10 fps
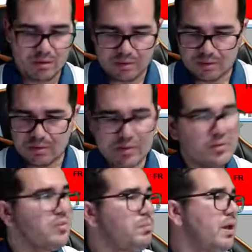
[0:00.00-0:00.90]

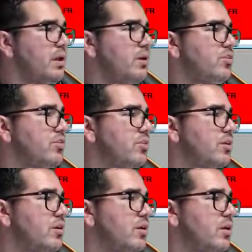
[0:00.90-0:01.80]
Spanish,
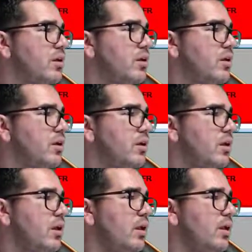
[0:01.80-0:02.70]

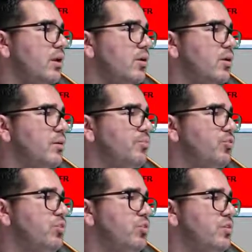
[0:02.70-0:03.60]
and I'm gonna
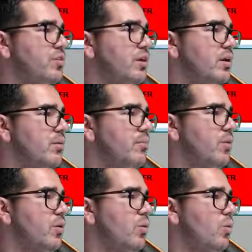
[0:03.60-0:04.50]
choose the
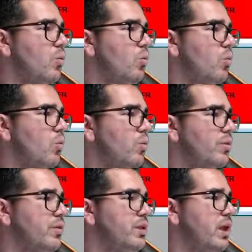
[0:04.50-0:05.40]

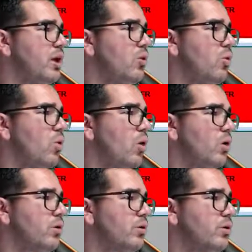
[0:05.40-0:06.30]
yellow color.
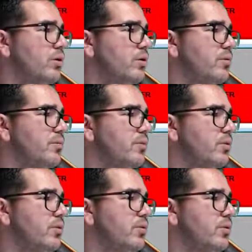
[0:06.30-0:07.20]
So
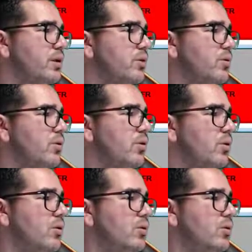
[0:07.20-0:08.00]
yellow color,